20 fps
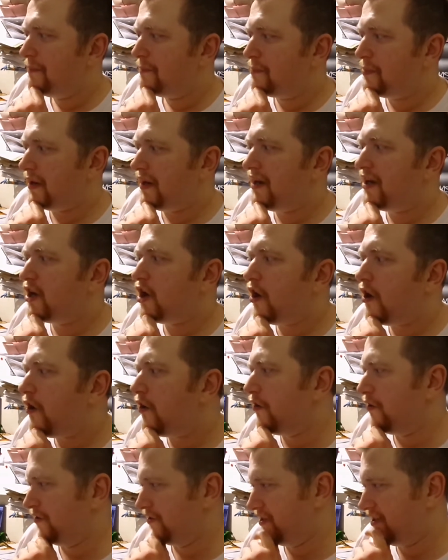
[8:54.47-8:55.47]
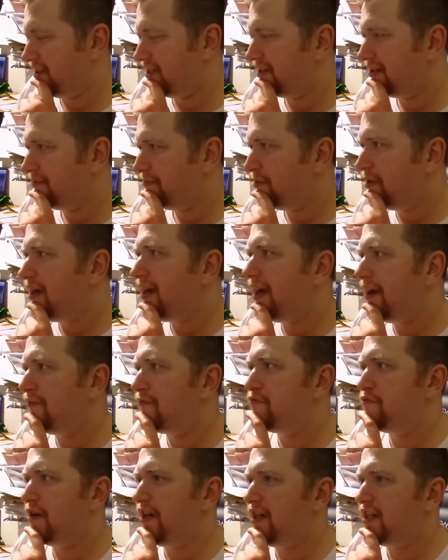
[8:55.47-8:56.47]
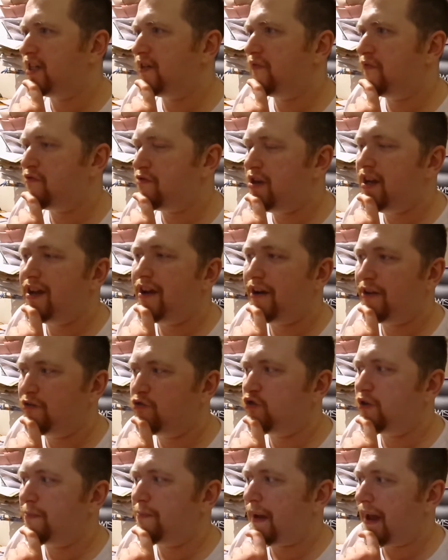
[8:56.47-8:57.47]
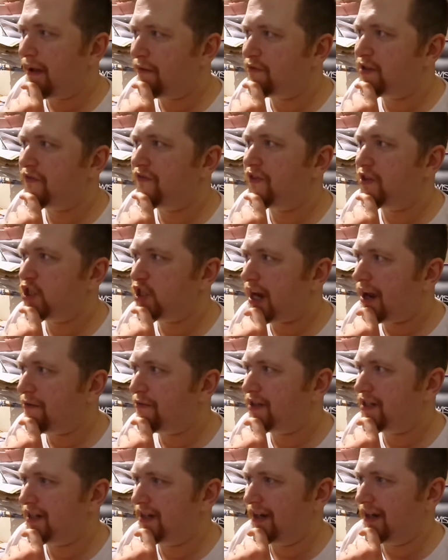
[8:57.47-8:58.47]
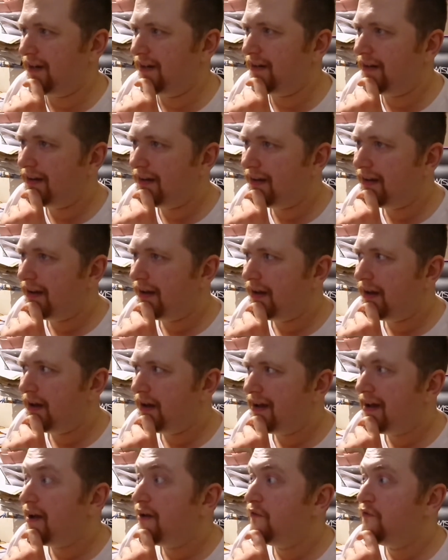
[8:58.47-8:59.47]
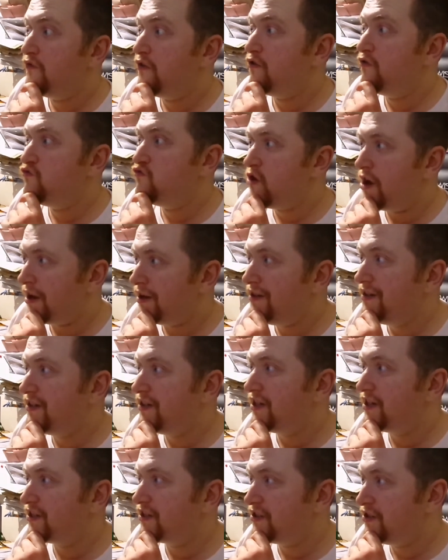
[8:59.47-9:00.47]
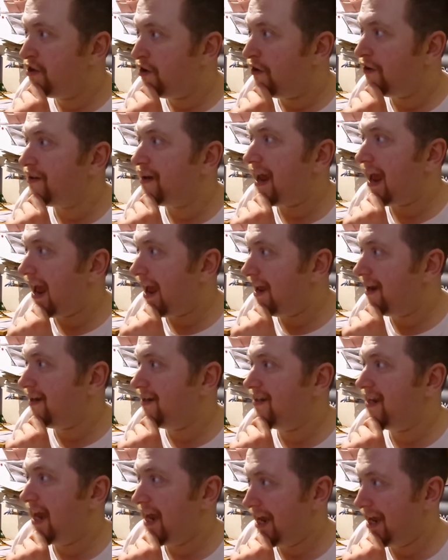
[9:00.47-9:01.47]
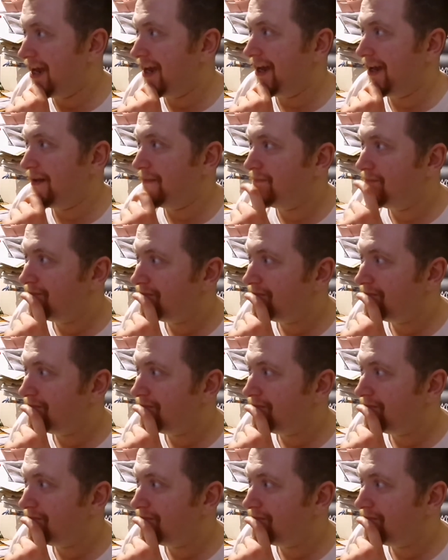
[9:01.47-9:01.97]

Because we have reached 300 pounds for charity, the run does not end here.